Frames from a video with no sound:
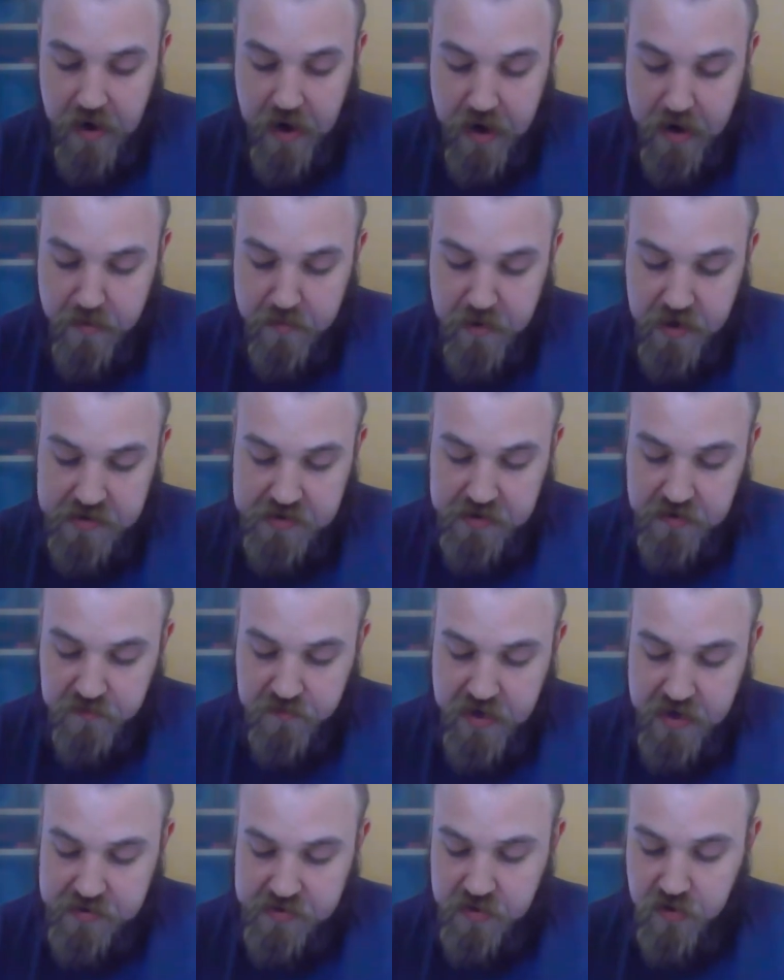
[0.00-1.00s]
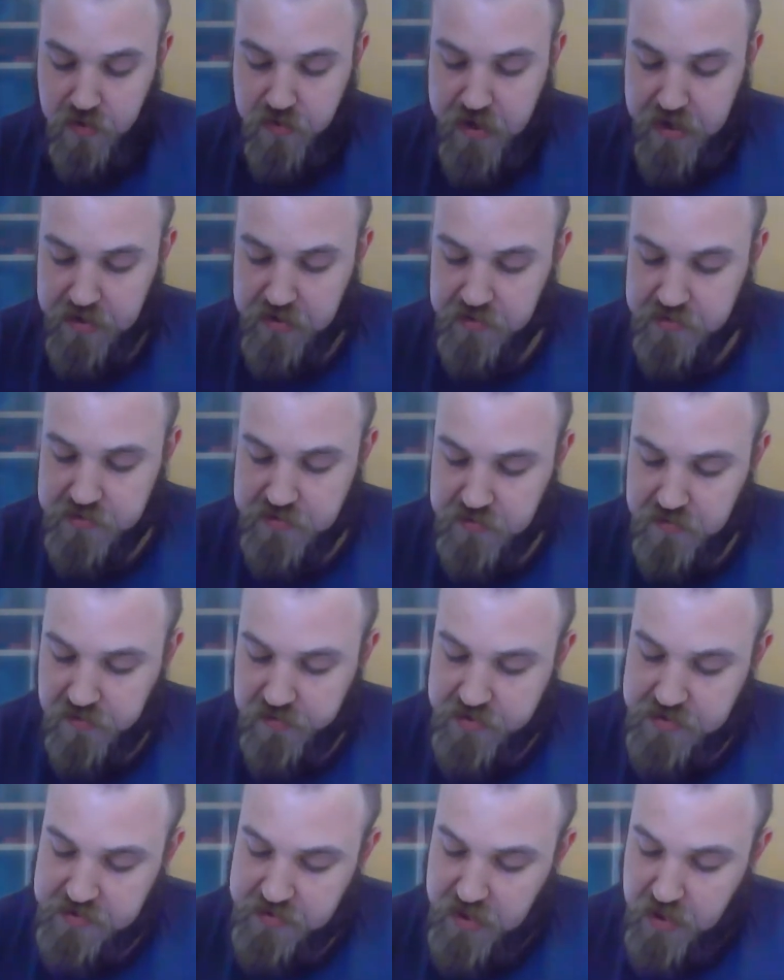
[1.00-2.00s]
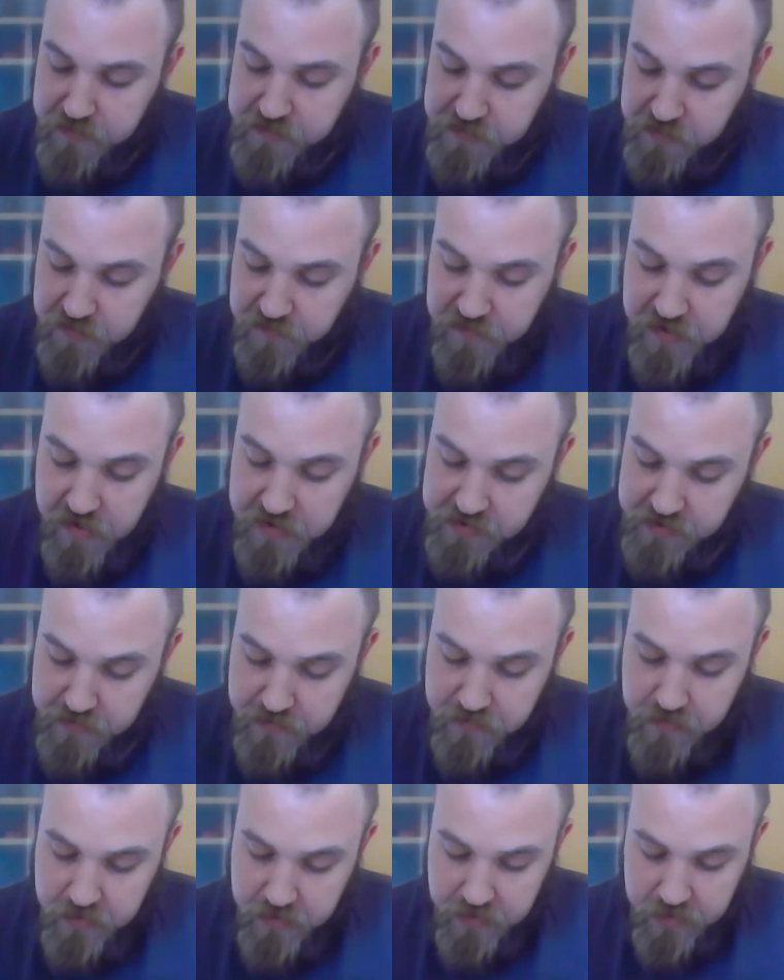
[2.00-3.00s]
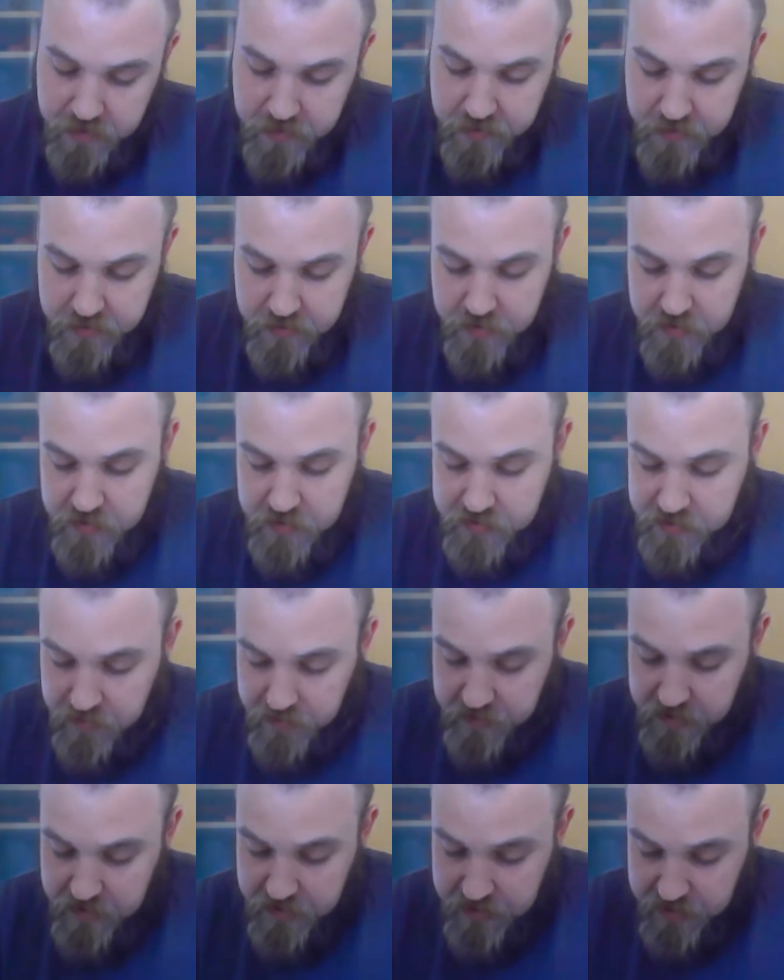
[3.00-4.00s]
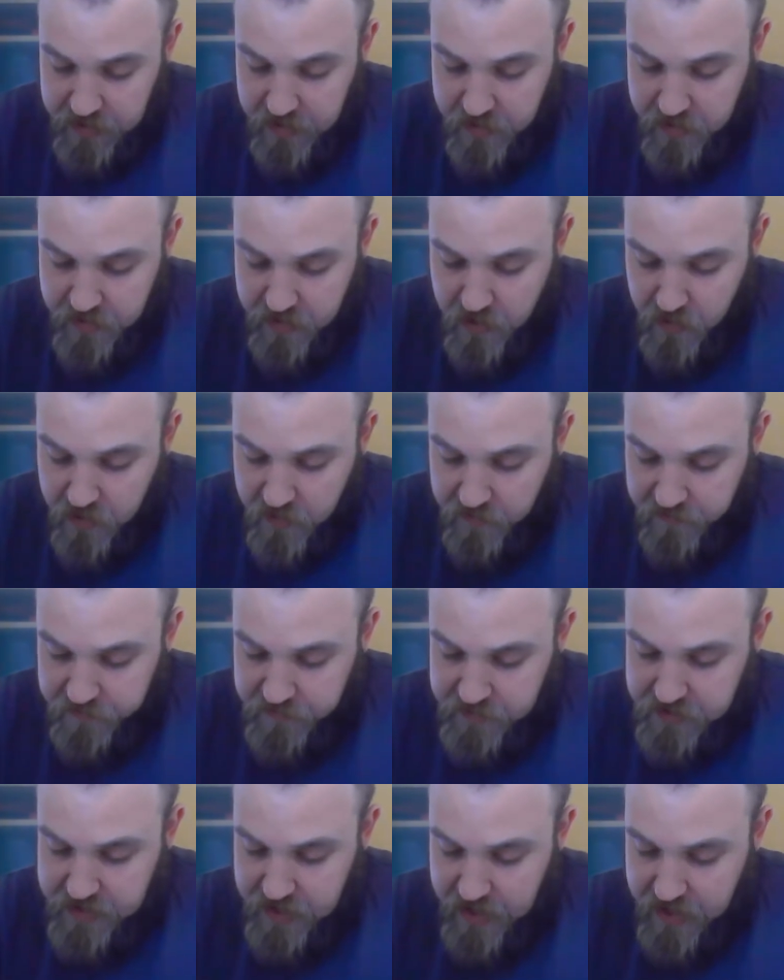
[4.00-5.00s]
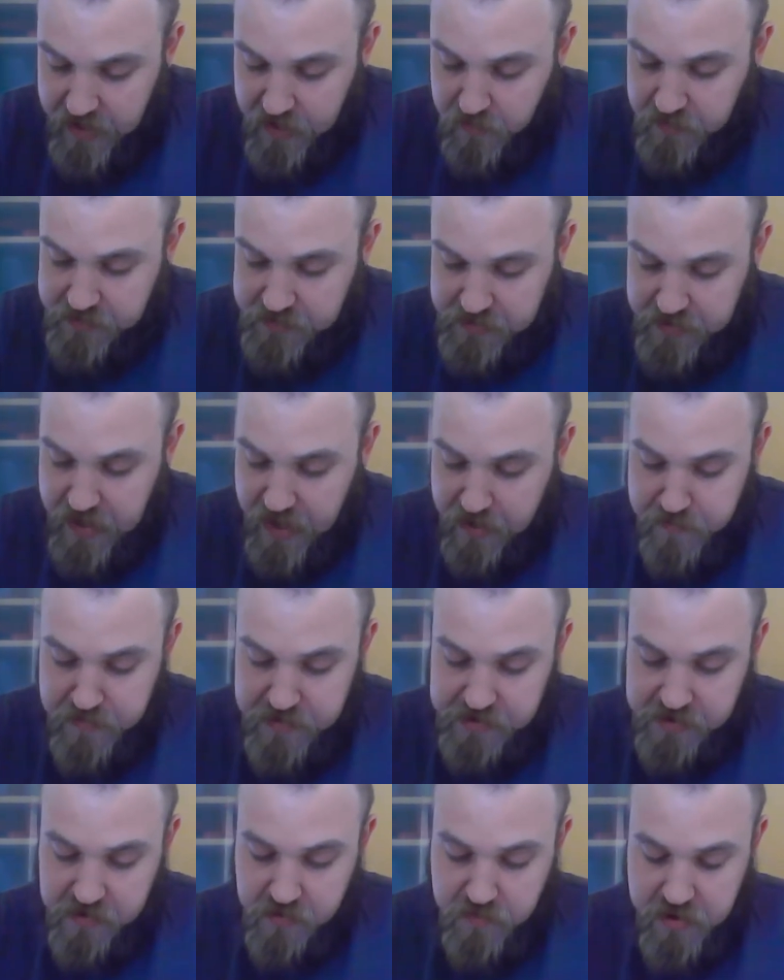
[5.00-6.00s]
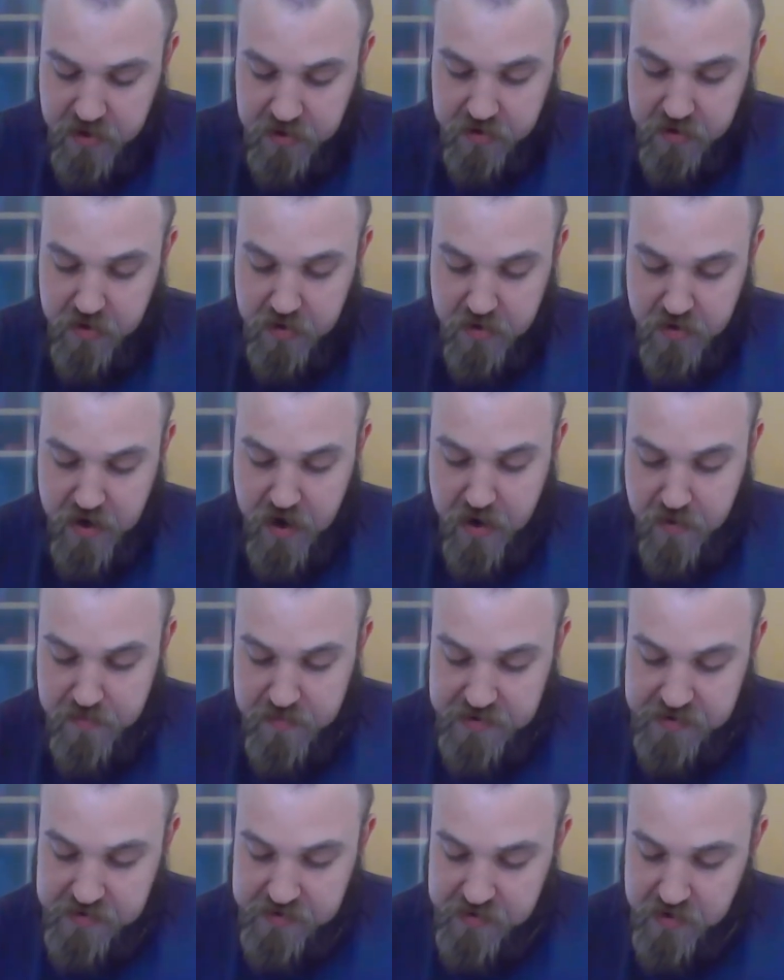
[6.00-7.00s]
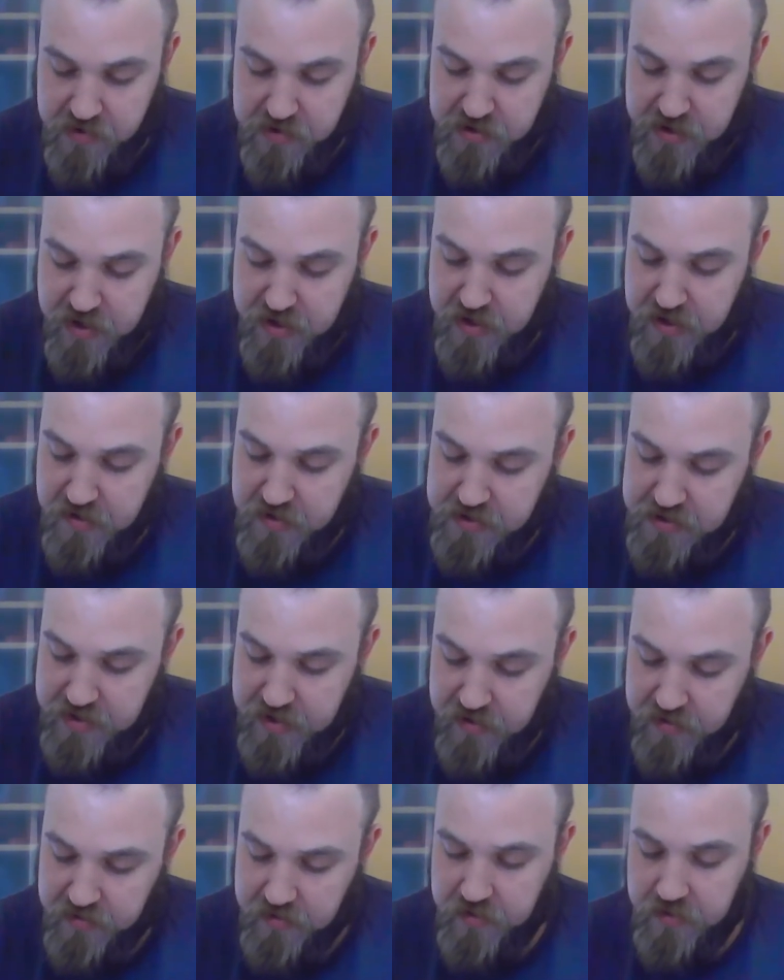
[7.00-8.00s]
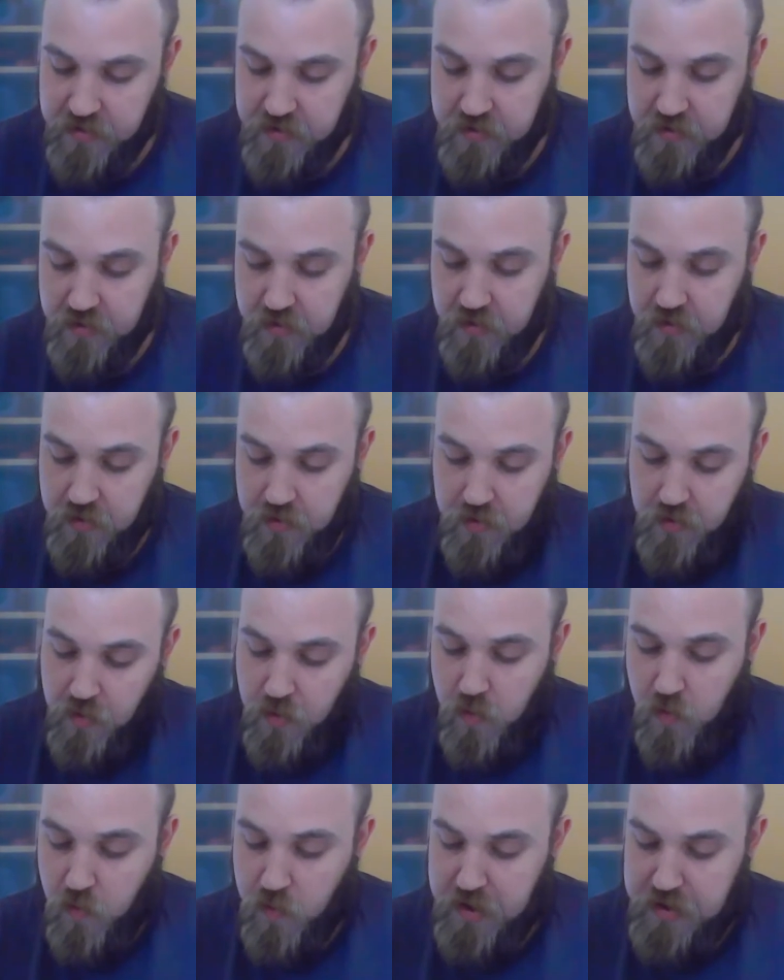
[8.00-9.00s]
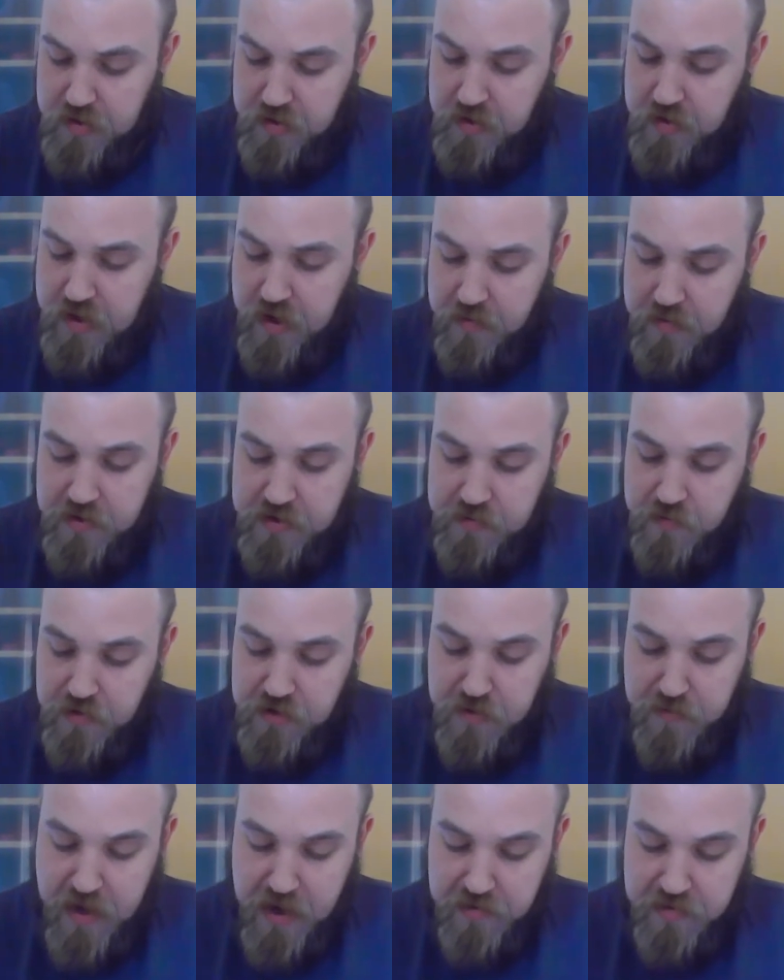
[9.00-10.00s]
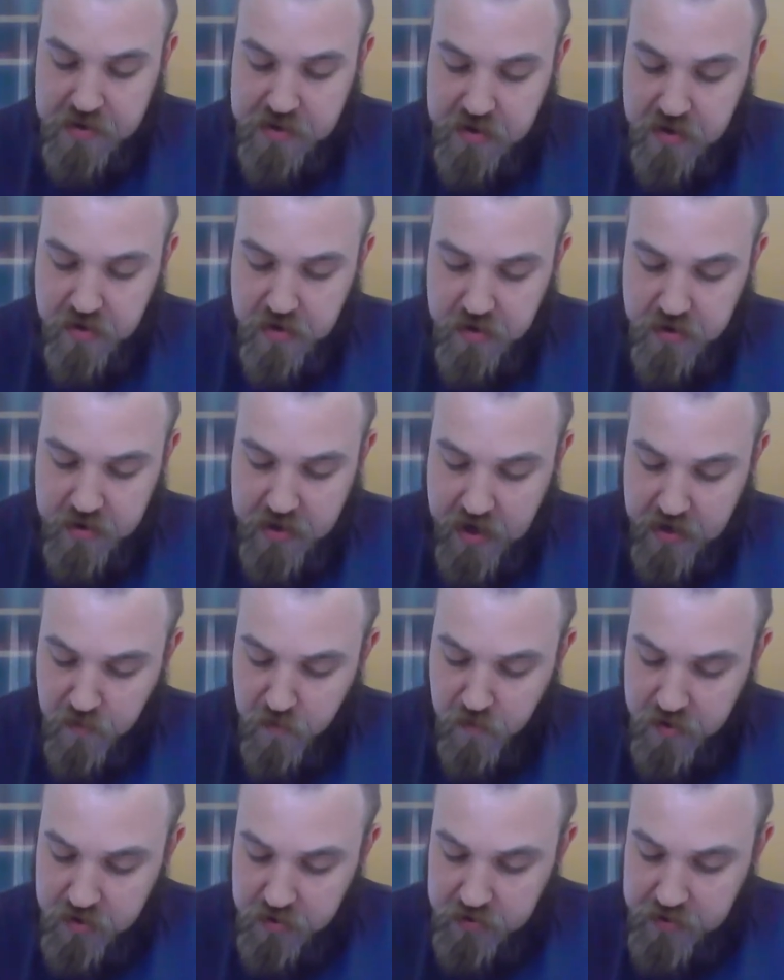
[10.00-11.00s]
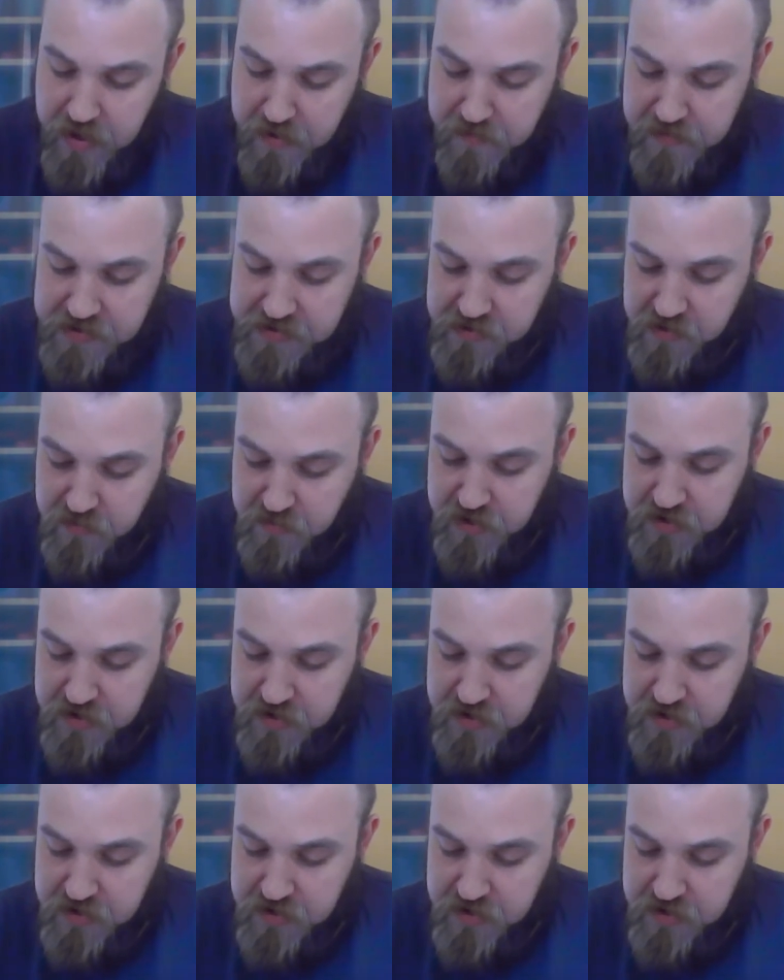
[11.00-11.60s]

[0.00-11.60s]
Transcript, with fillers: I must confess, her wrinkled, toothless gums were fearsome. So the hero of the day was not Mr. Bridger, not Miss Sunshine and her teeth, when, they re- when the men returned, and Will let Mr.